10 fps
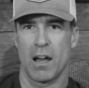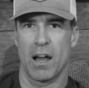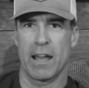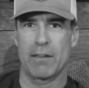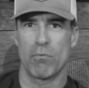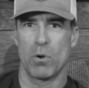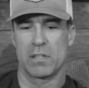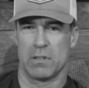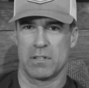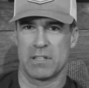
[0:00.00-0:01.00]
I
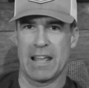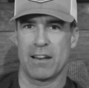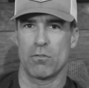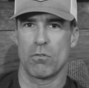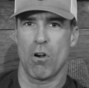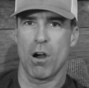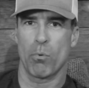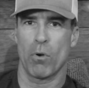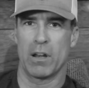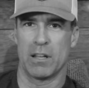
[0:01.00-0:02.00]
wrote standard
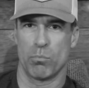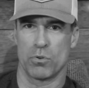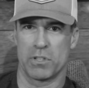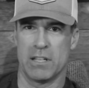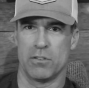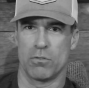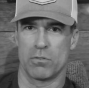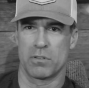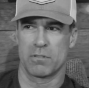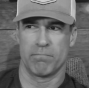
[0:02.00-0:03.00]
operating
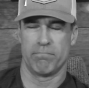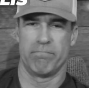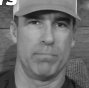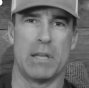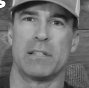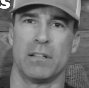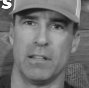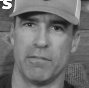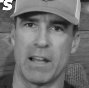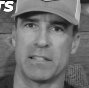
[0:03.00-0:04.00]
procedures, basically fancy